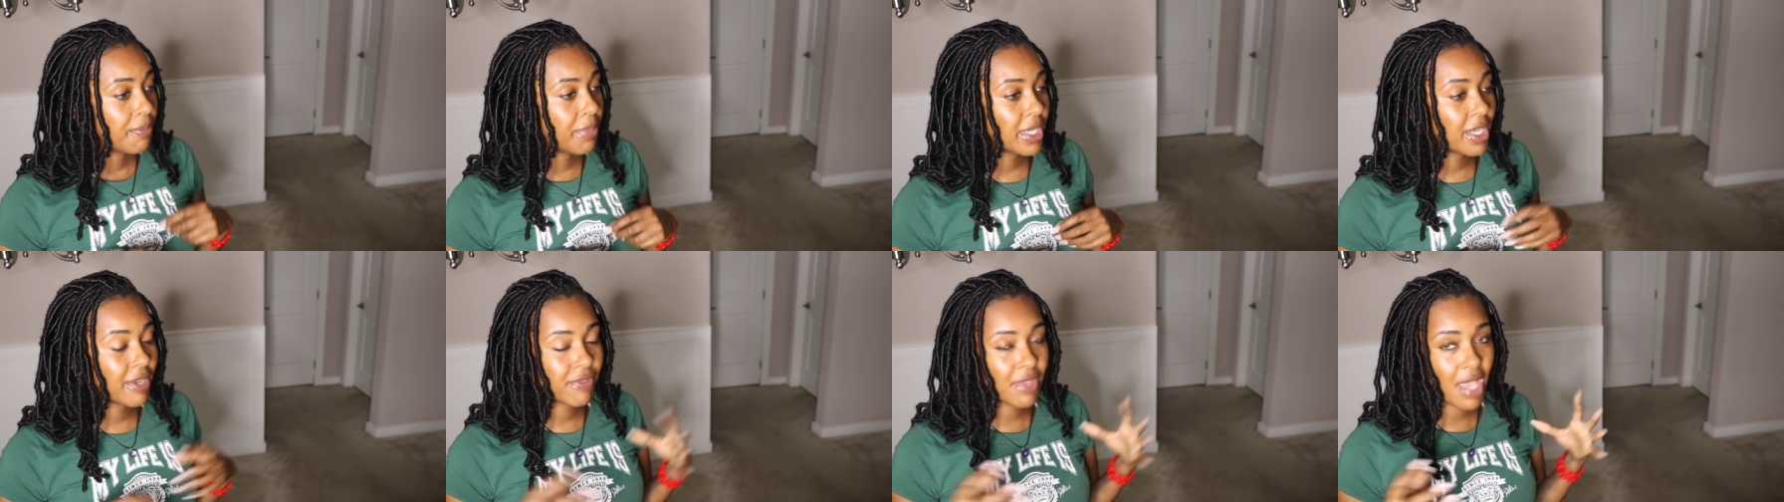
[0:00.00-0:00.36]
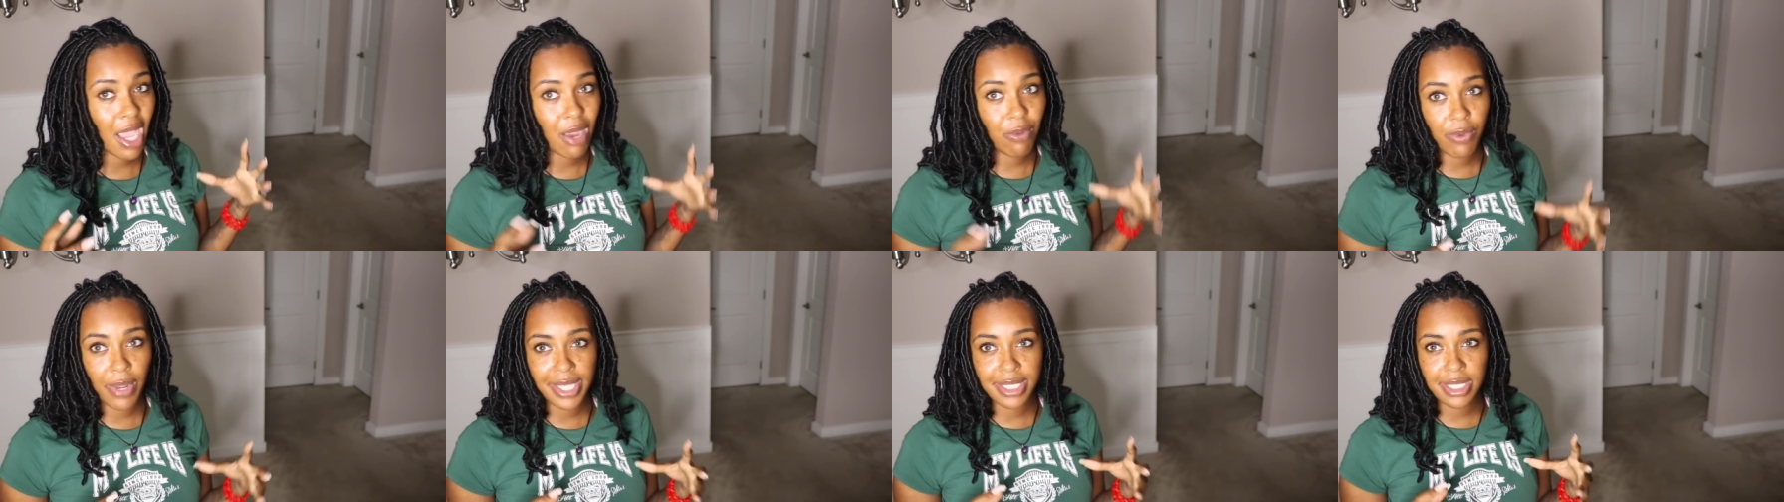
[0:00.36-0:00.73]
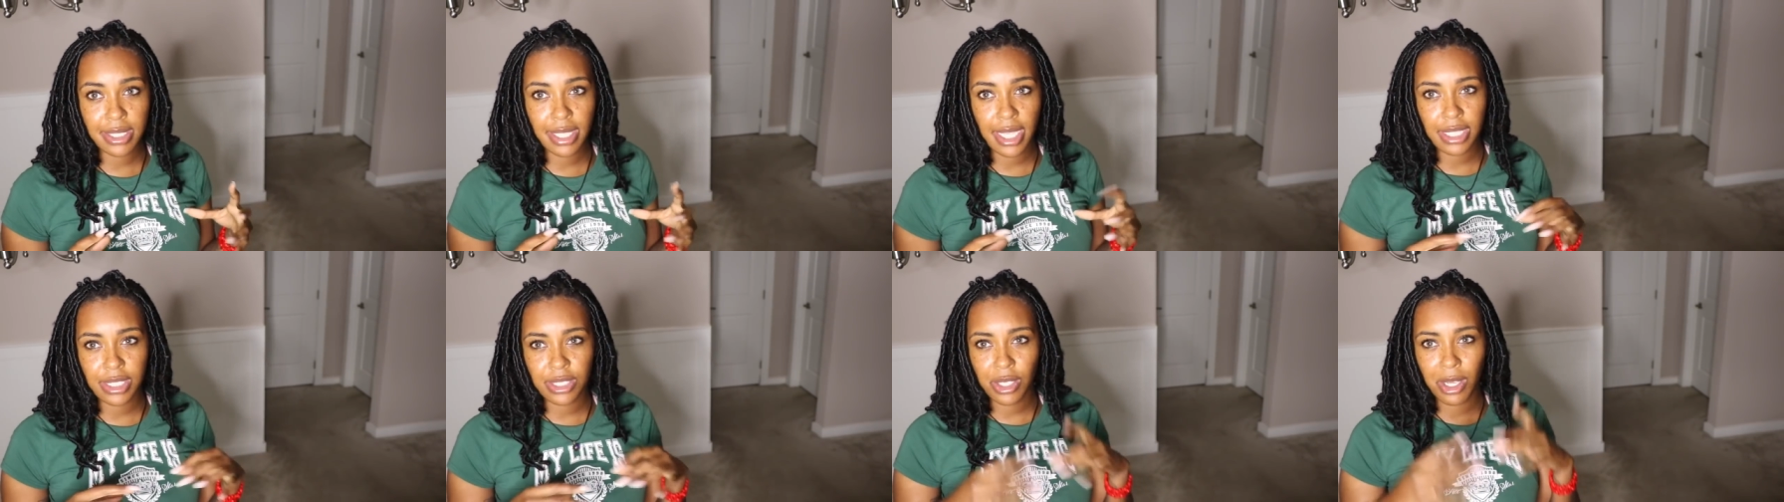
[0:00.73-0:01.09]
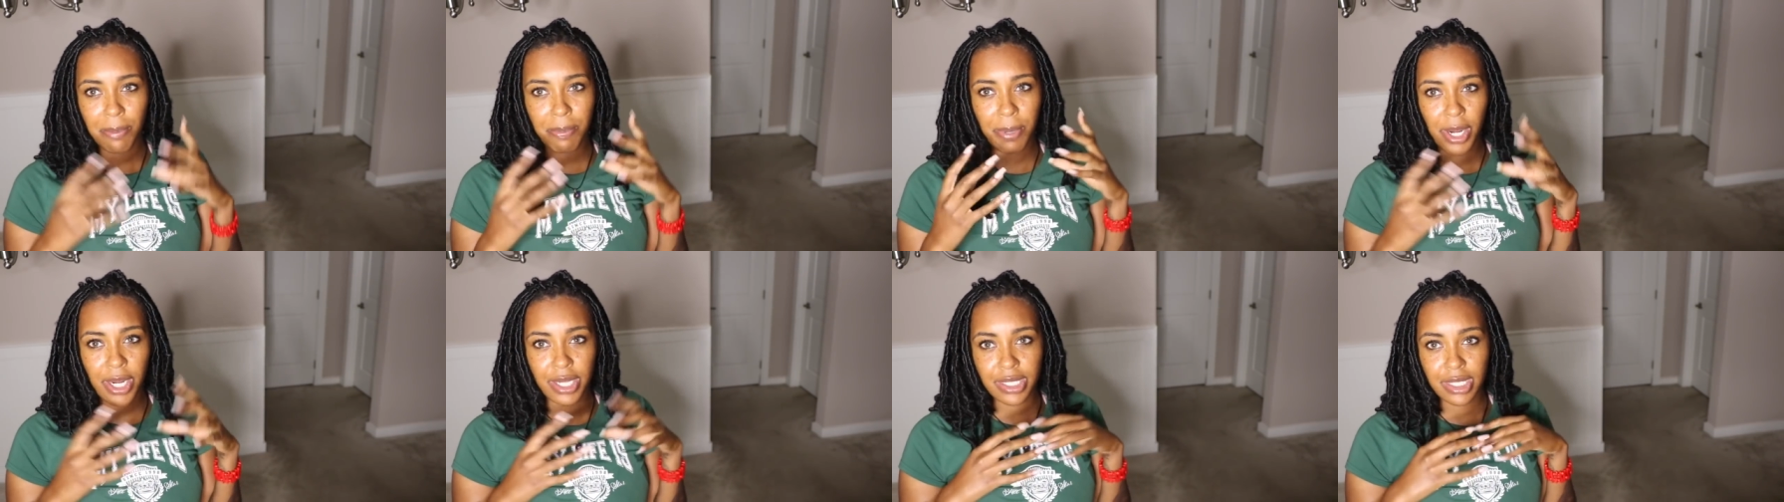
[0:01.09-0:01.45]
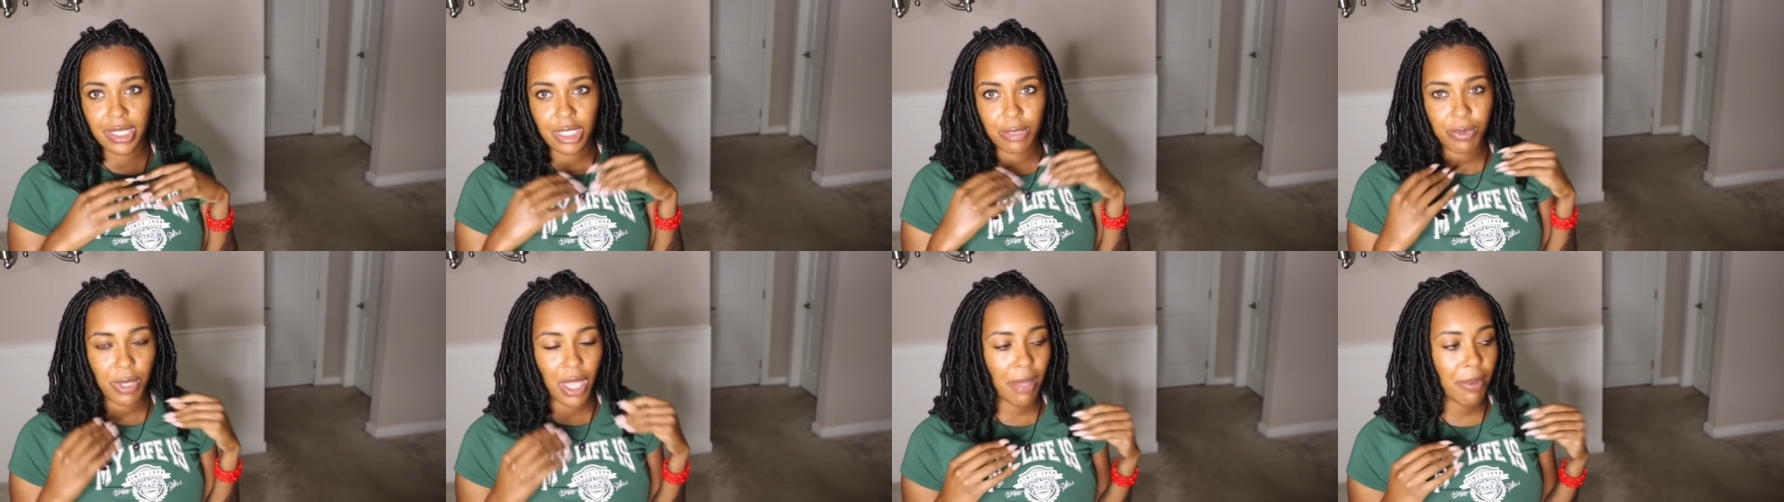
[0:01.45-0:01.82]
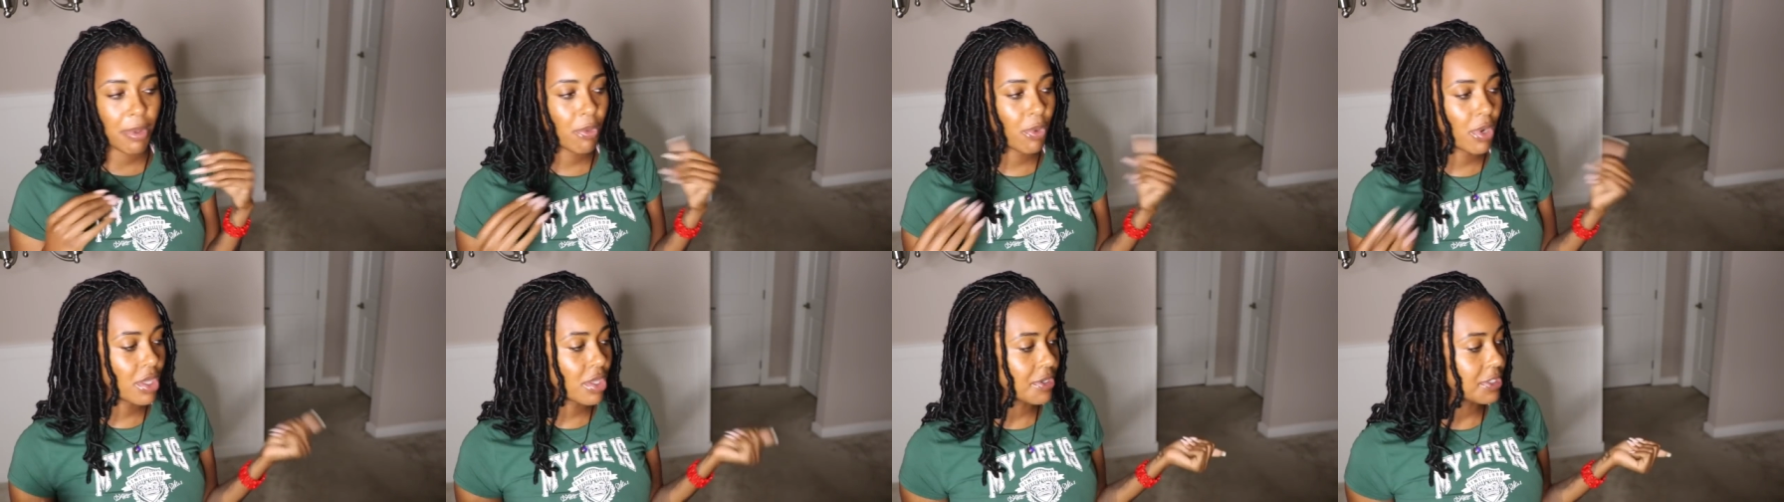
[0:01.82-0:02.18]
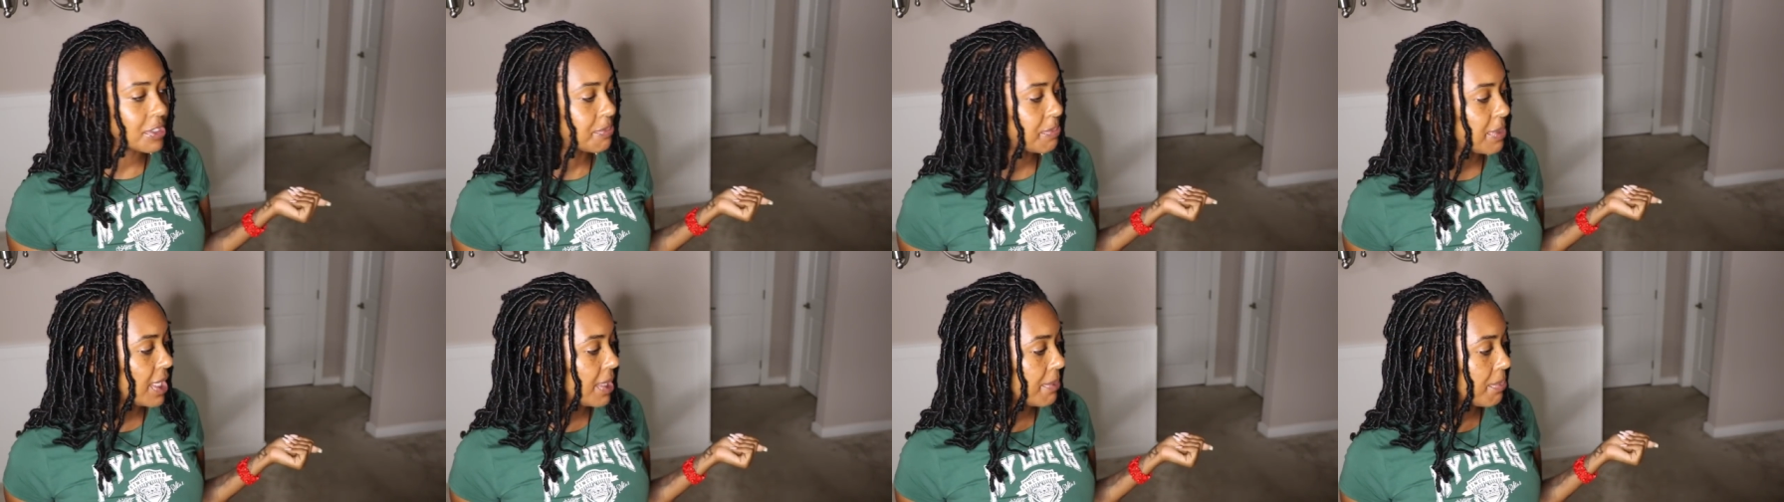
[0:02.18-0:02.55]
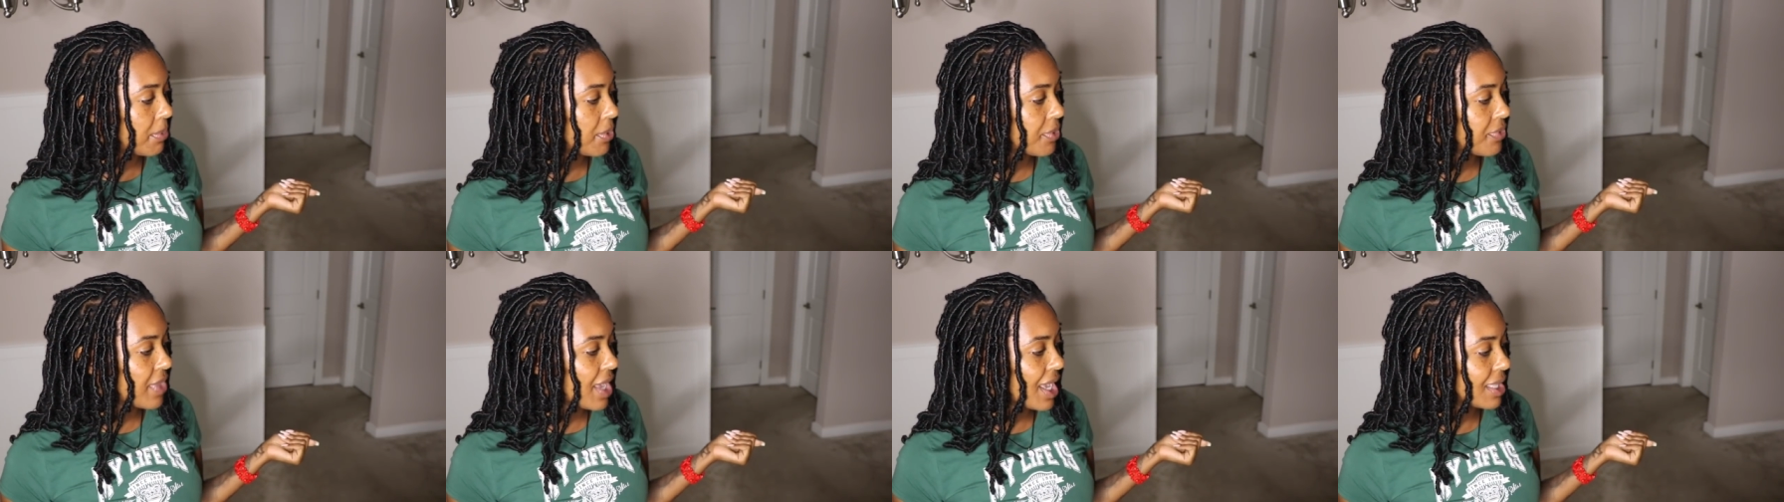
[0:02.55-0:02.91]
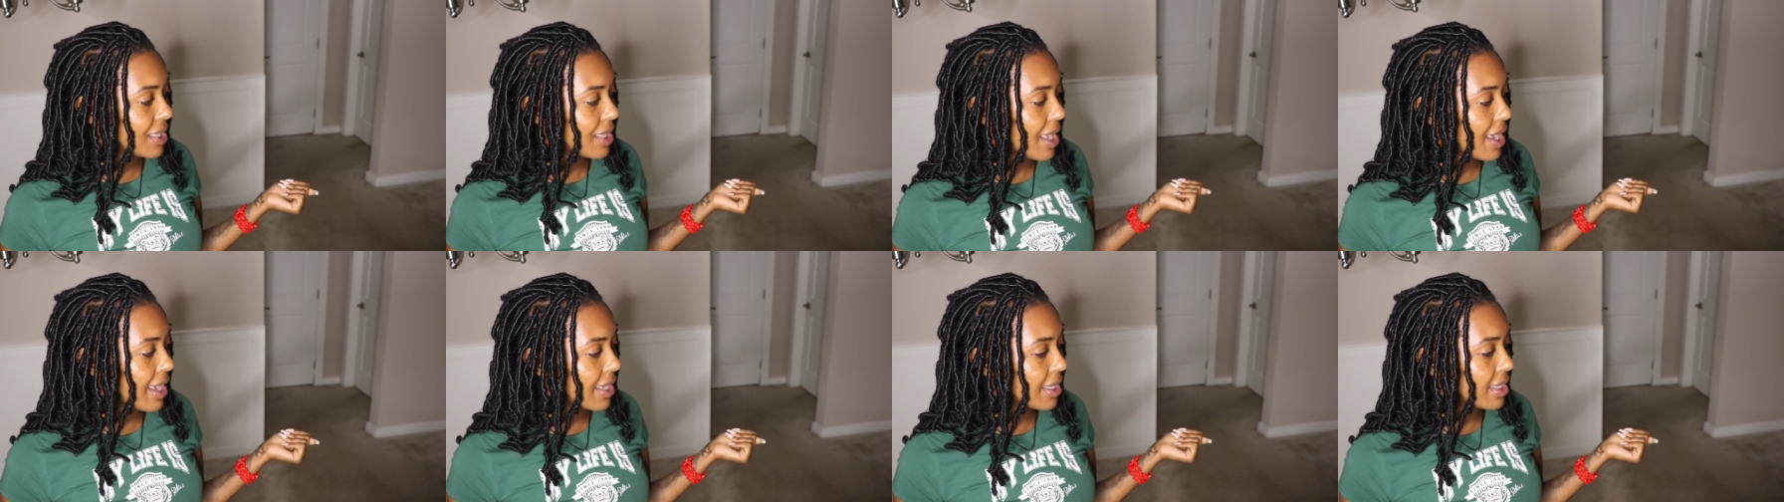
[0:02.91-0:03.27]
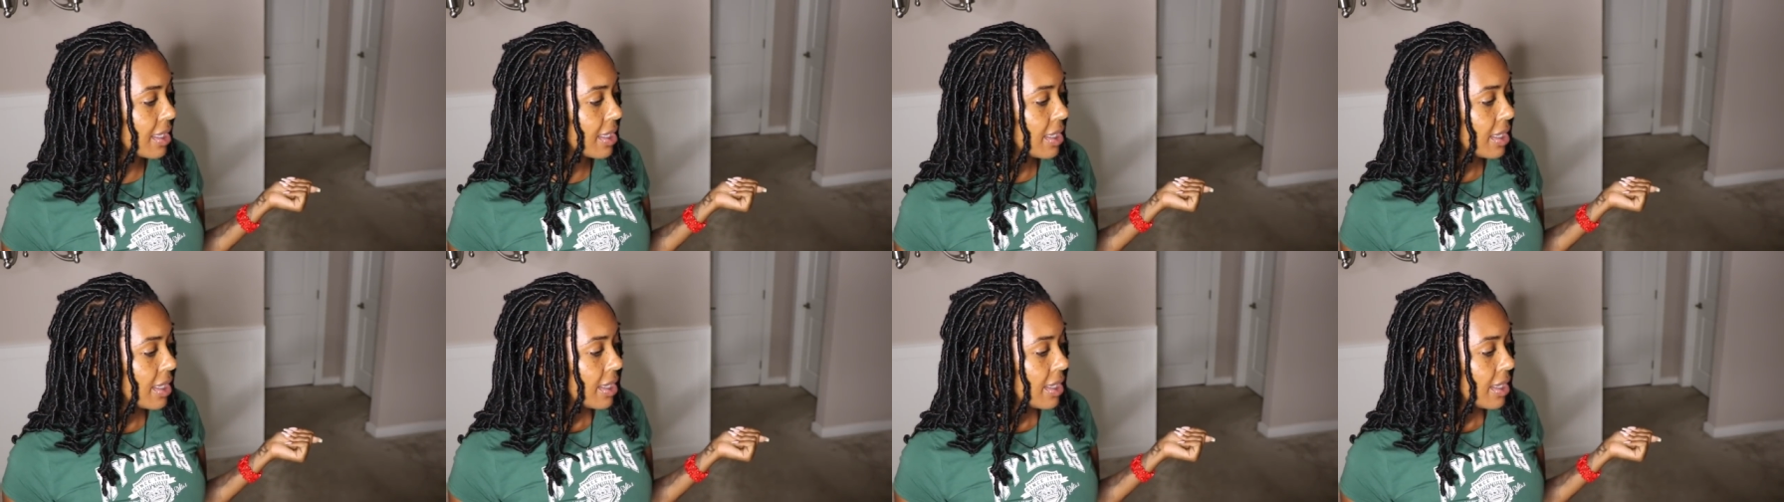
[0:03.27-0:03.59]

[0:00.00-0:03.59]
but if that resonates, your person is probably one of those people that, like,